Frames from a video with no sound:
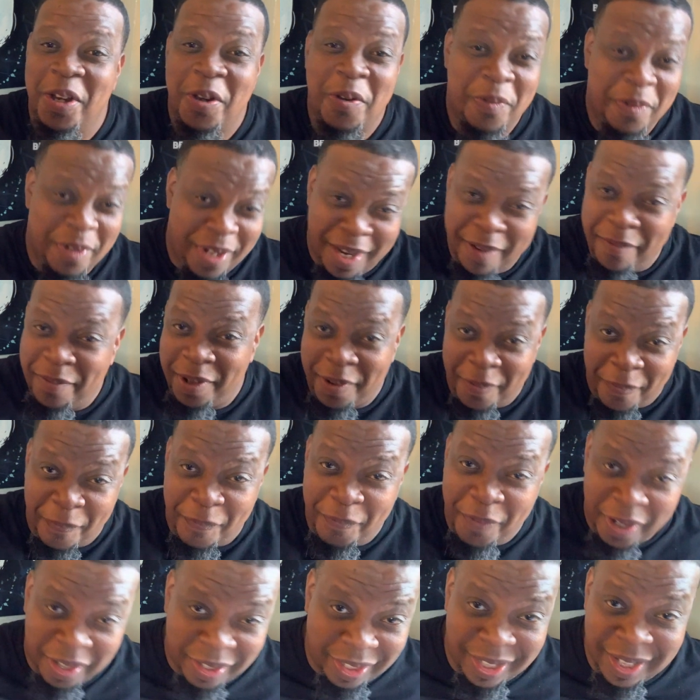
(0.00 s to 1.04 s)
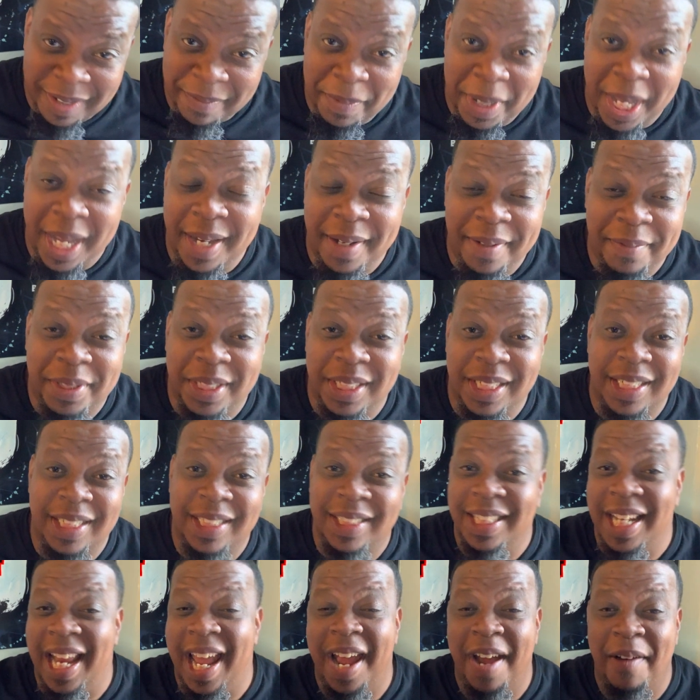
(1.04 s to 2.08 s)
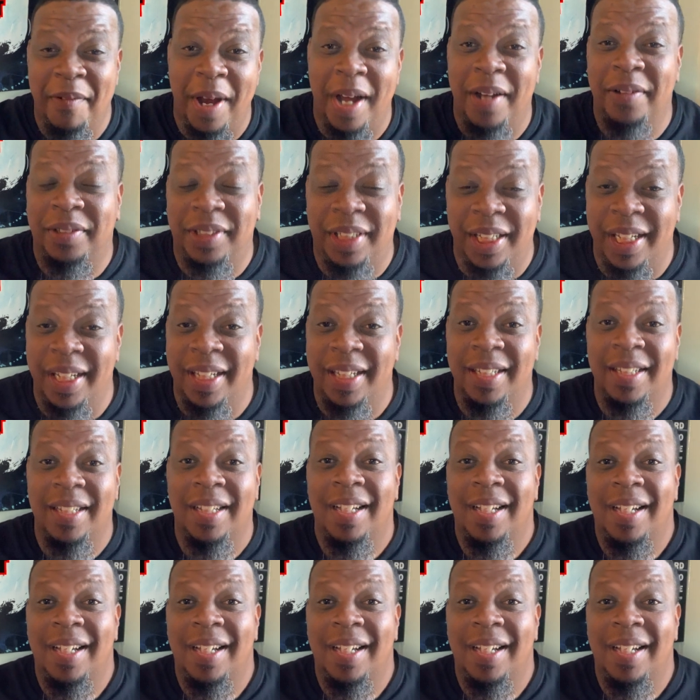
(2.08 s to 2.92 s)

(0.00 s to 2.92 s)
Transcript: whatever the fuck the names is now out there,